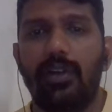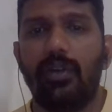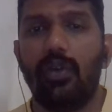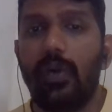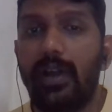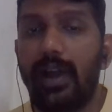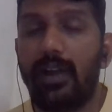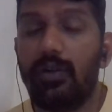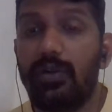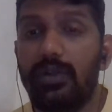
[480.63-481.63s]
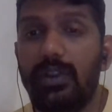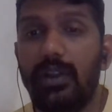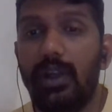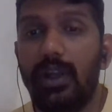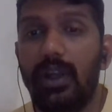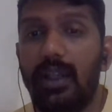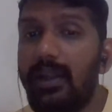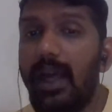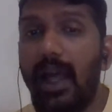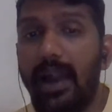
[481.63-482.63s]
who
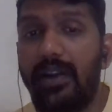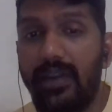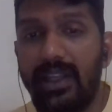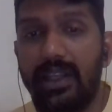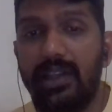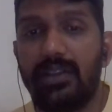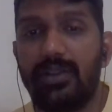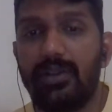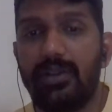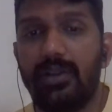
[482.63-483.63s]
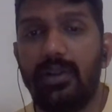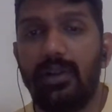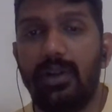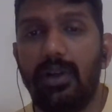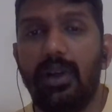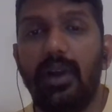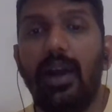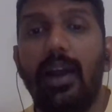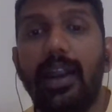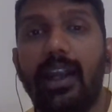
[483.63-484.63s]
the ad reached,
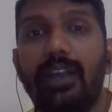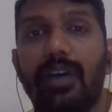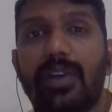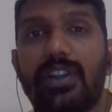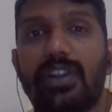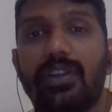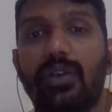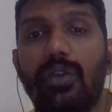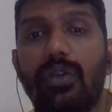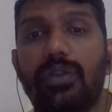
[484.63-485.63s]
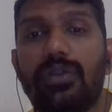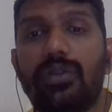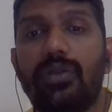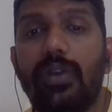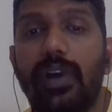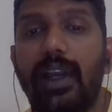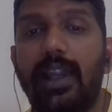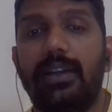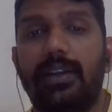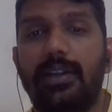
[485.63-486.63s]
85% those who
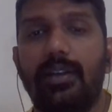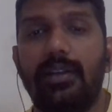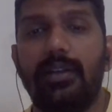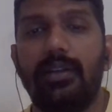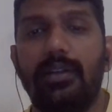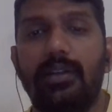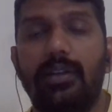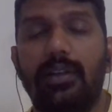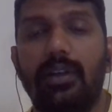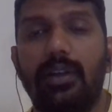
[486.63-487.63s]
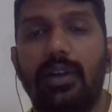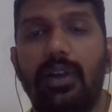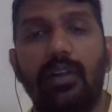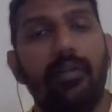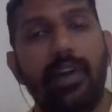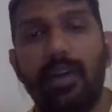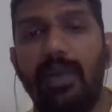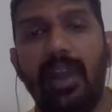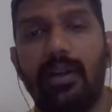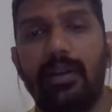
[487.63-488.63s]
clicked were
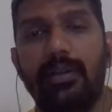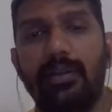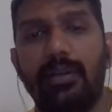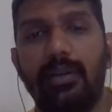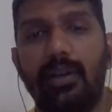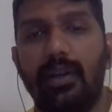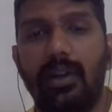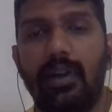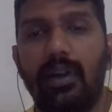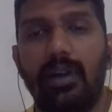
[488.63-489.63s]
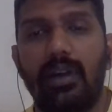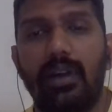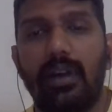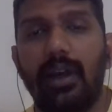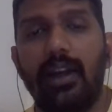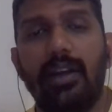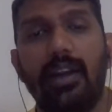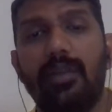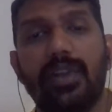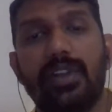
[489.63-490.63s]
men, and
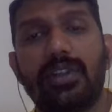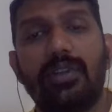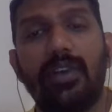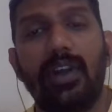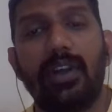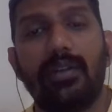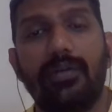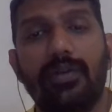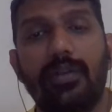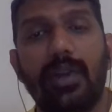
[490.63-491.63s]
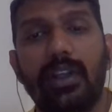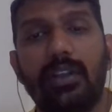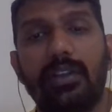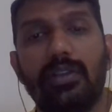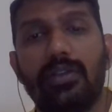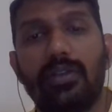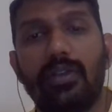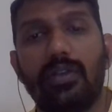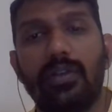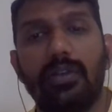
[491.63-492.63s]
10% were women.
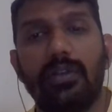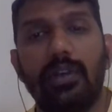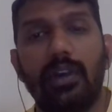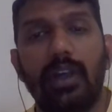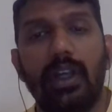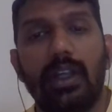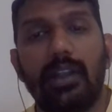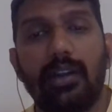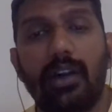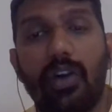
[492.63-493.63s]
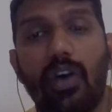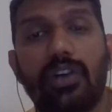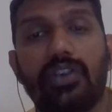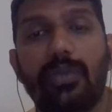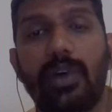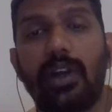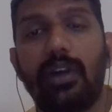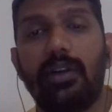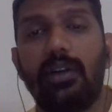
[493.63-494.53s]
So the cost per